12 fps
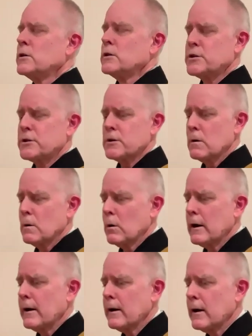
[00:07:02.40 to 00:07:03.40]

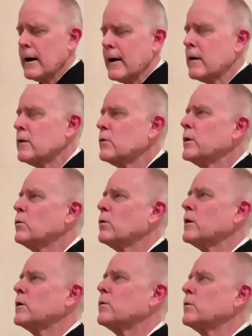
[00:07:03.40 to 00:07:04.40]
So how do we
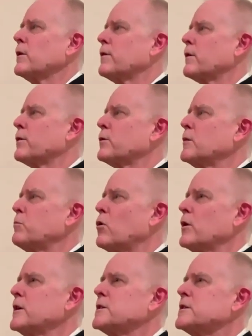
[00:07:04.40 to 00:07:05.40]
work with the three
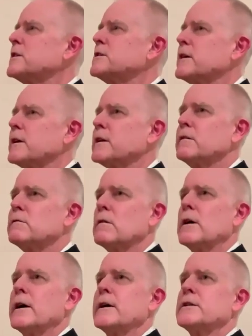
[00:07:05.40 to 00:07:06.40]
poisons that give
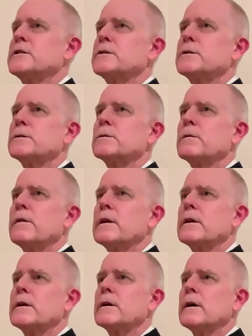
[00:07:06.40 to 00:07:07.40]
rise to
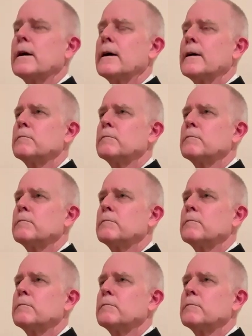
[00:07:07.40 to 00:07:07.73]
the